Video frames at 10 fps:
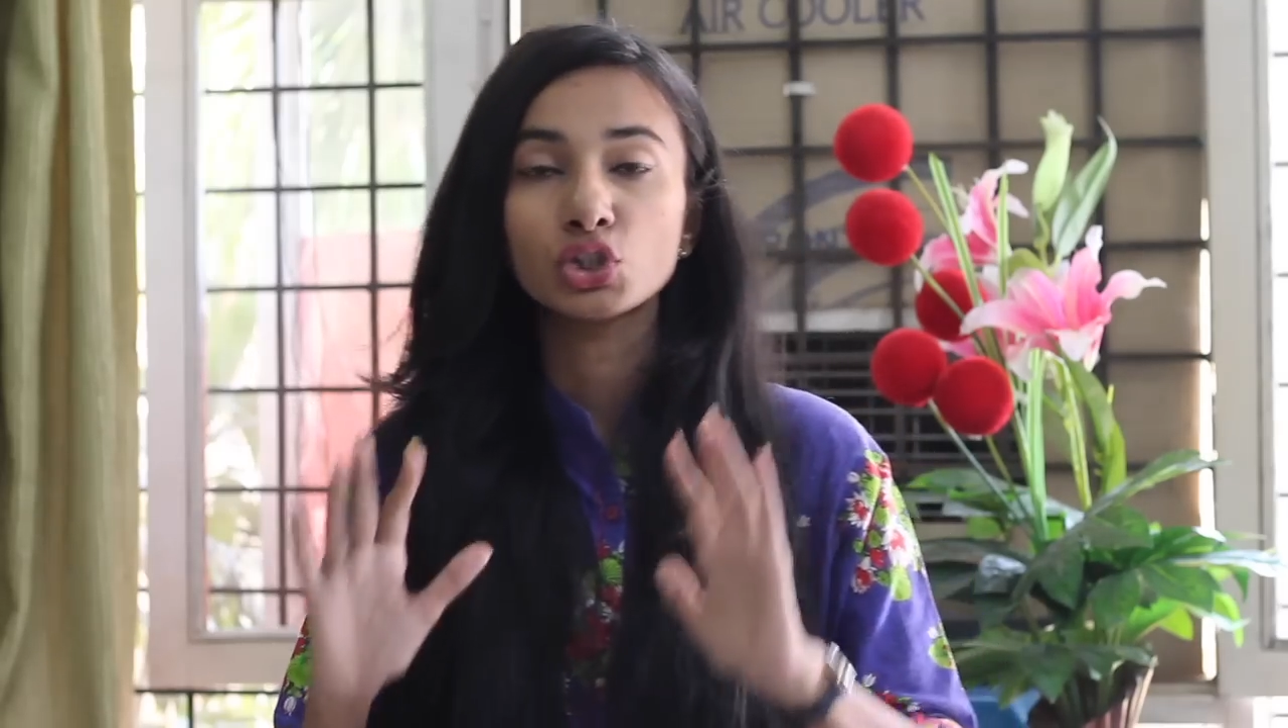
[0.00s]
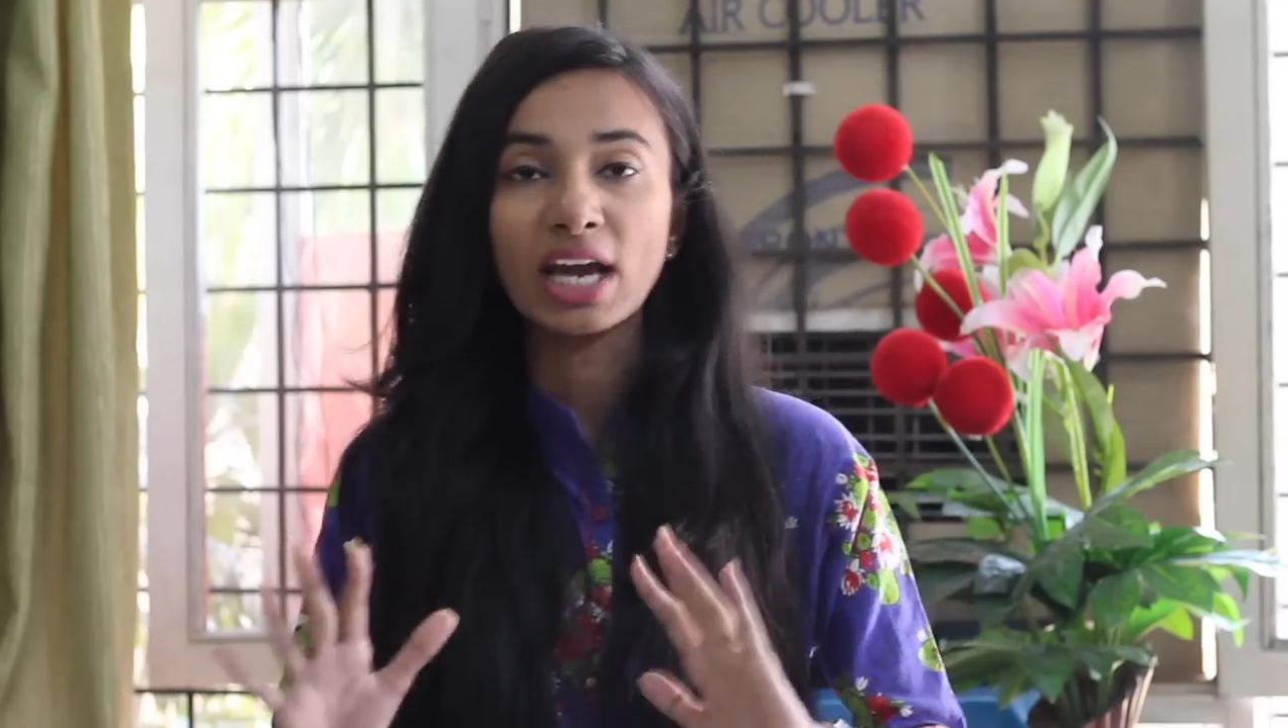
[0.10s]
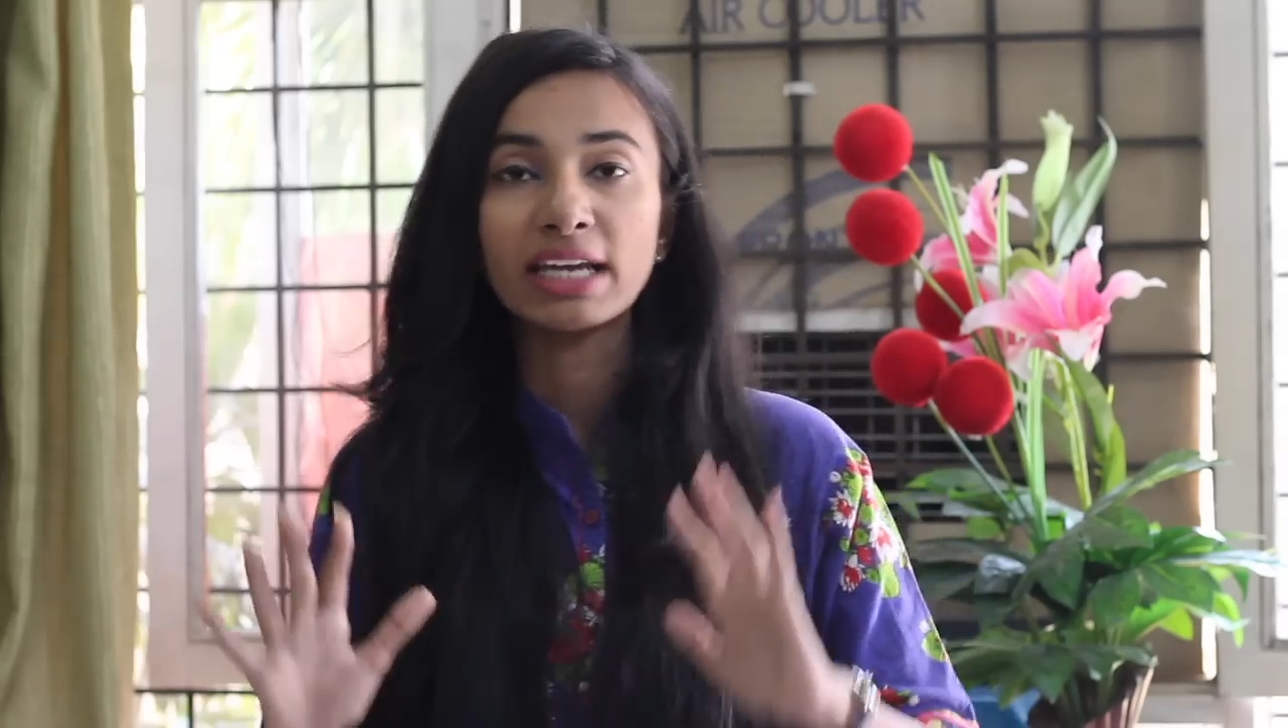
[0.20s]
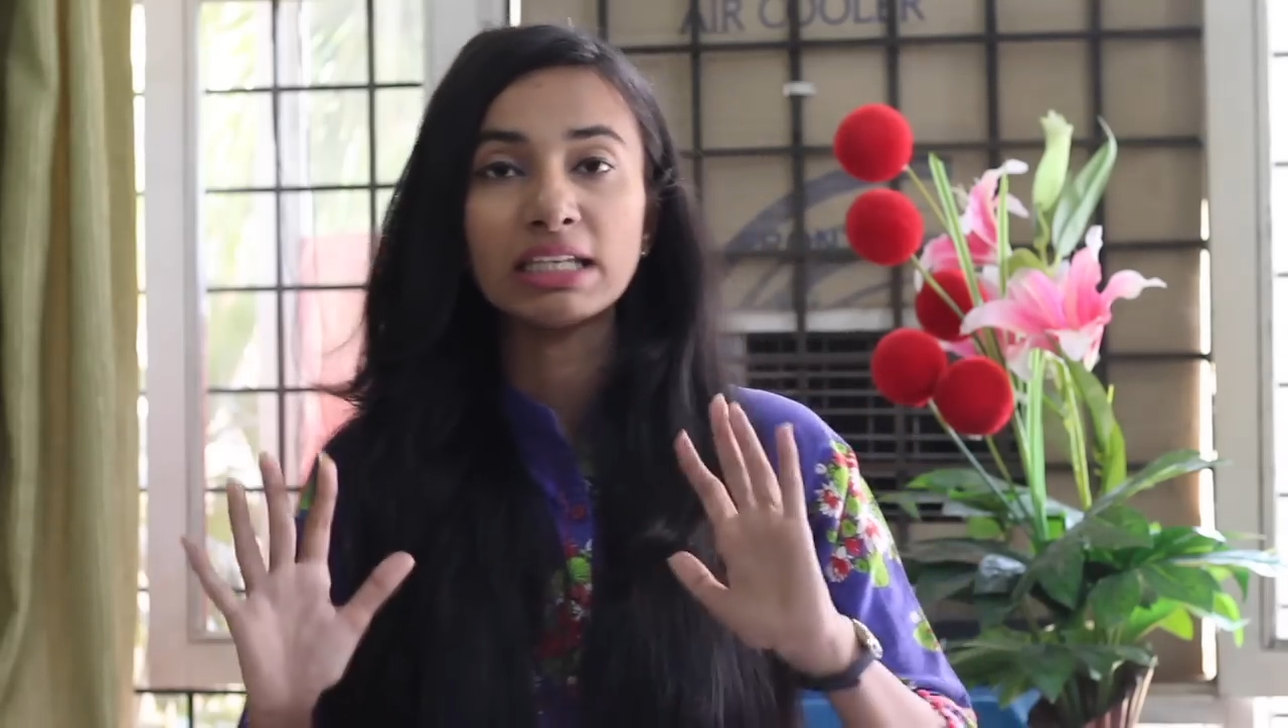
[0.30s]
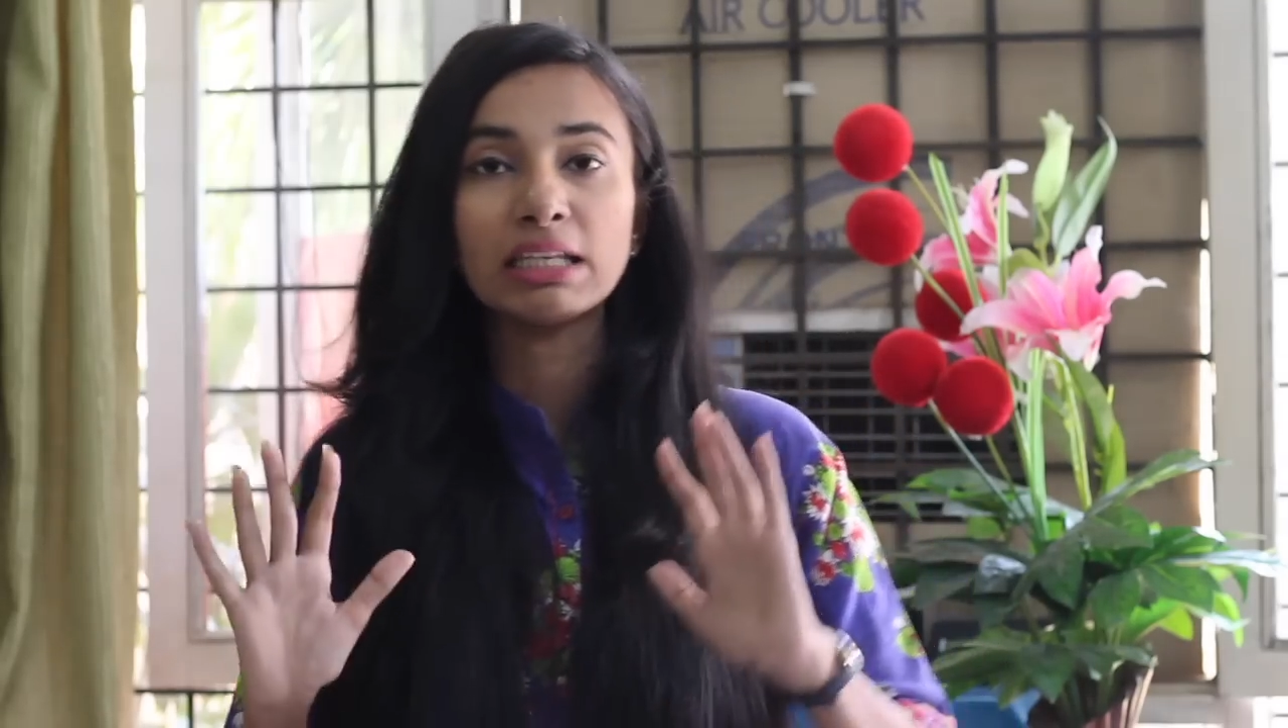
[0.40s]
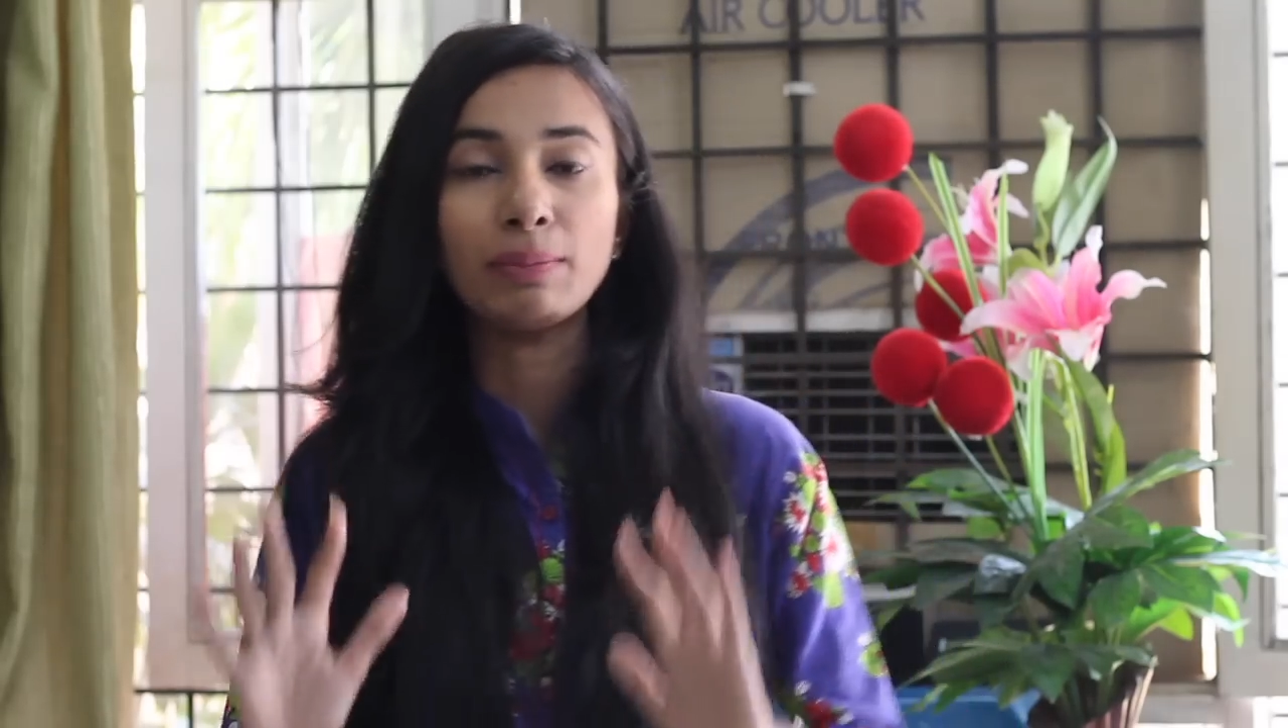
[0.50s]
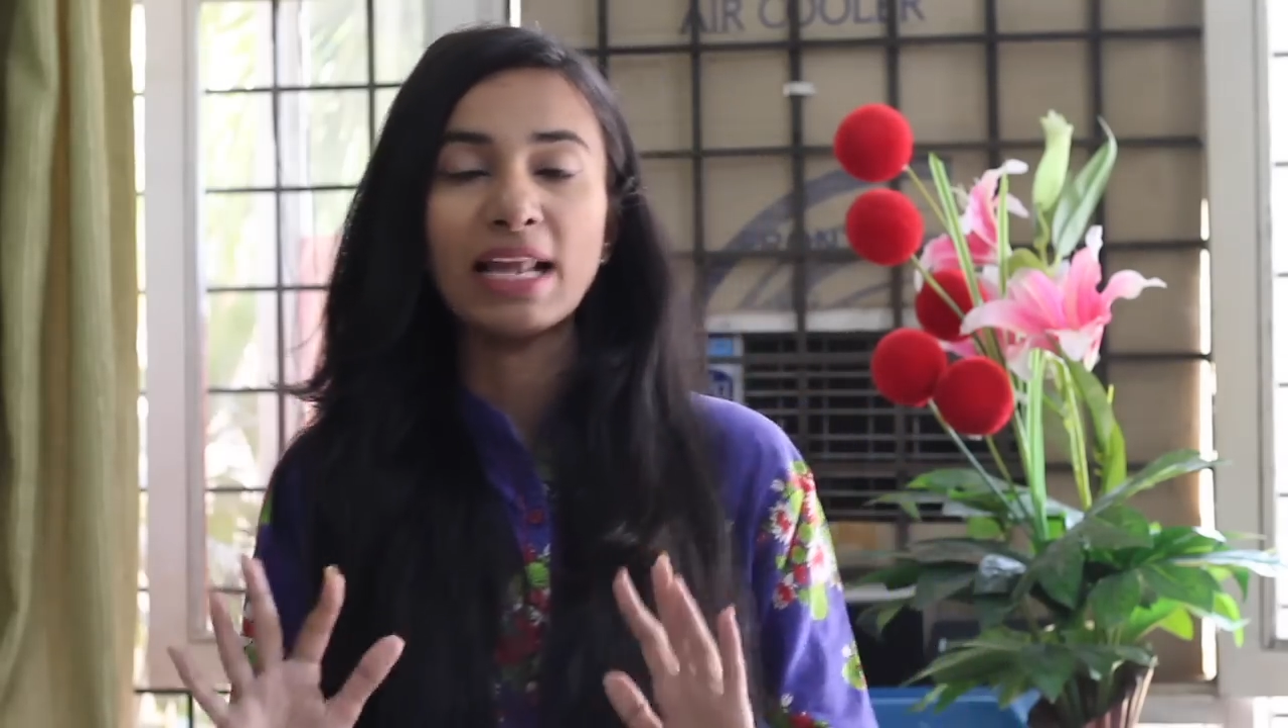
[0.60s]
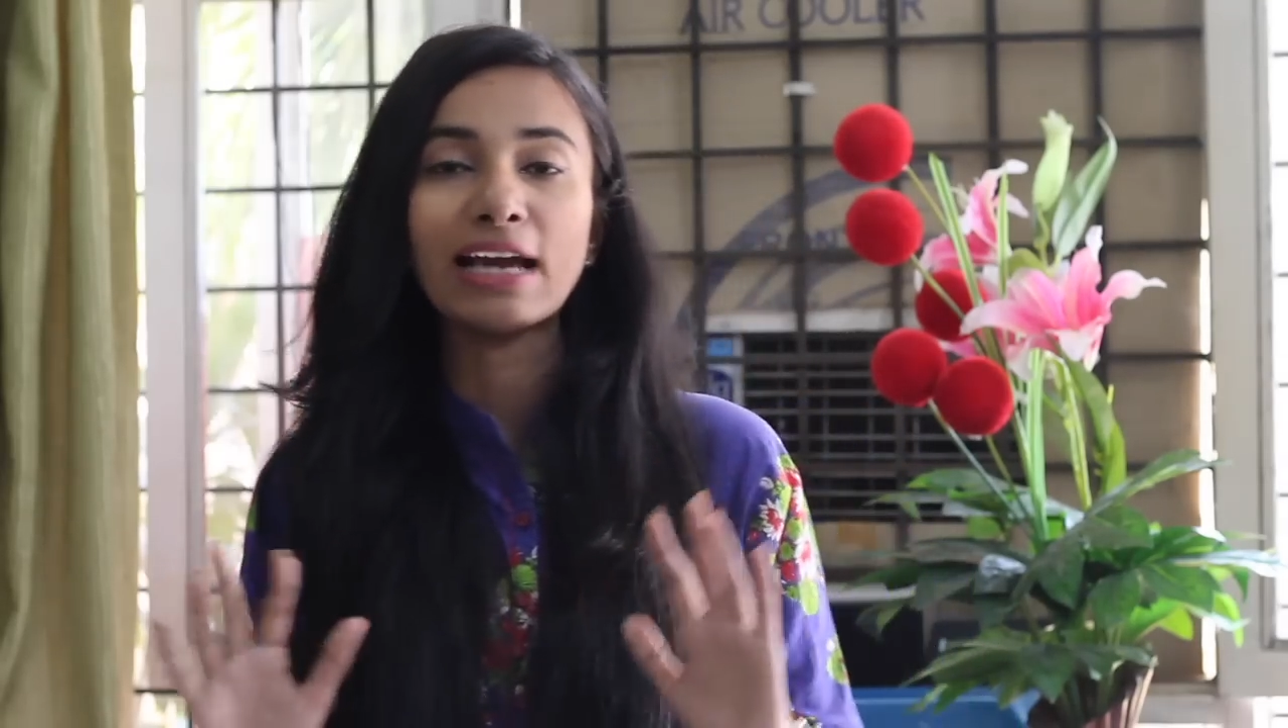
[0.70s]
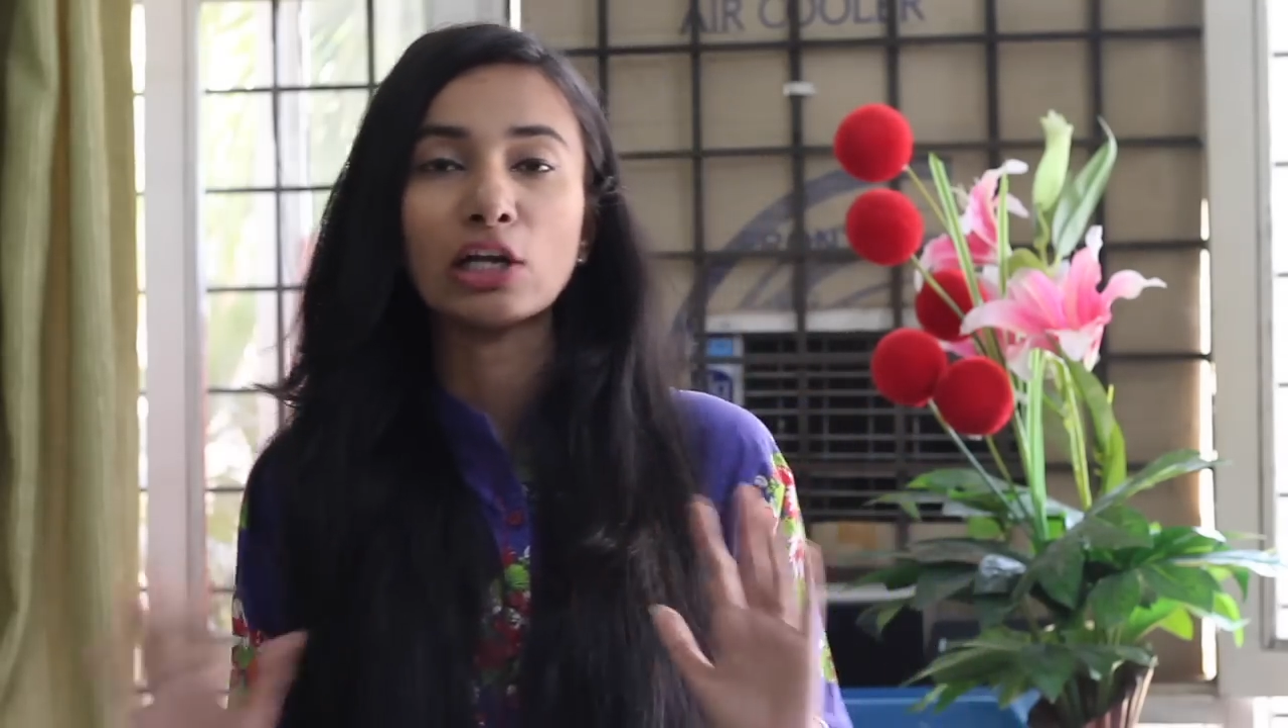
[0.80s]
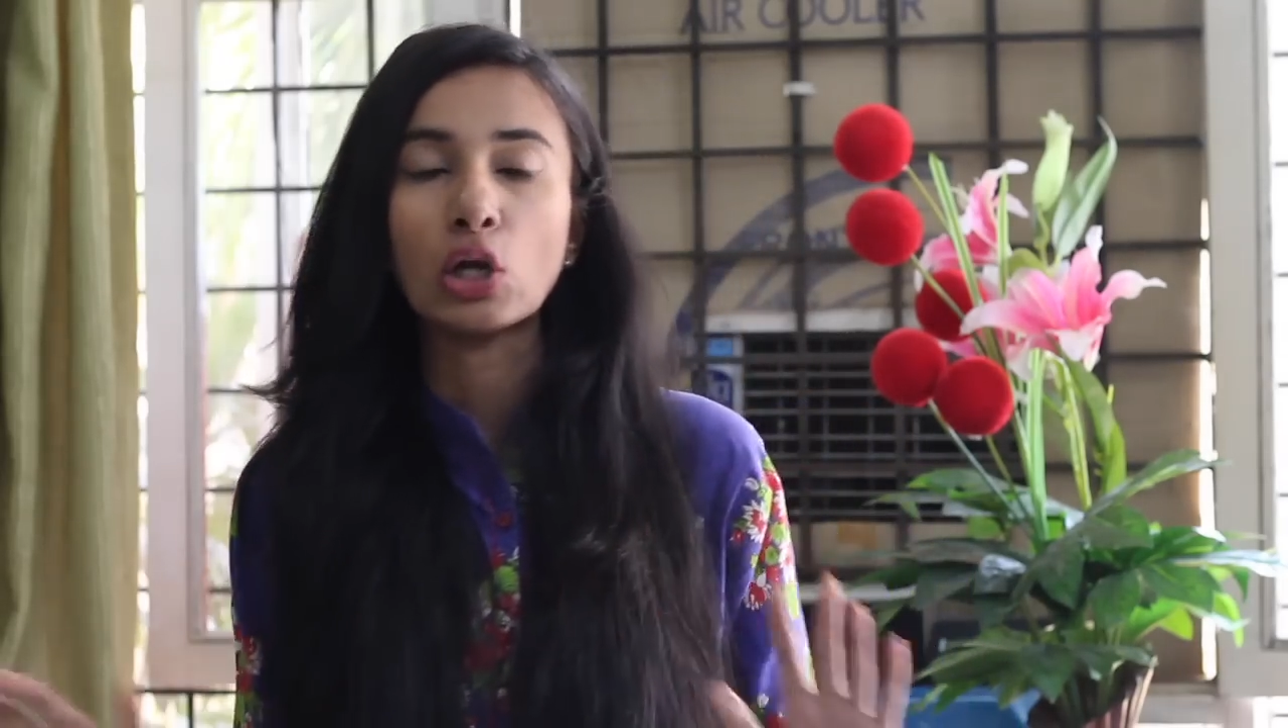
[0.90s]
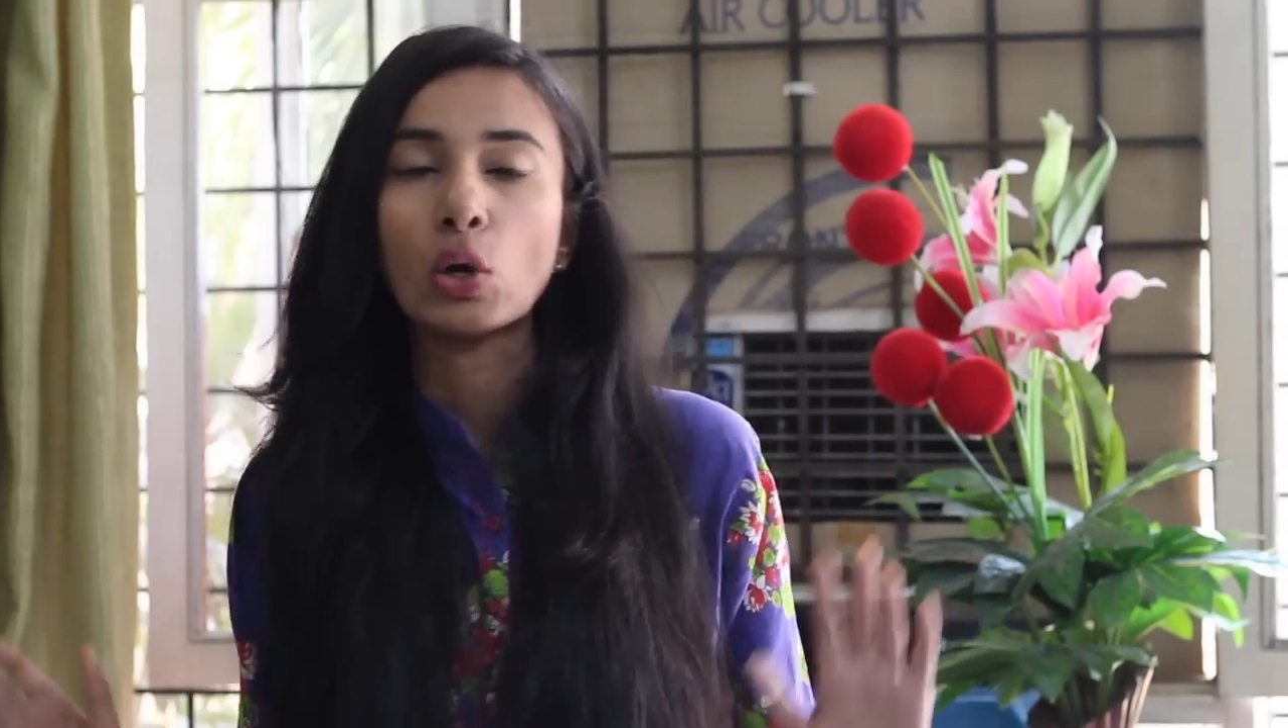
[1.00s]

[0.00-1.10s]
shiny black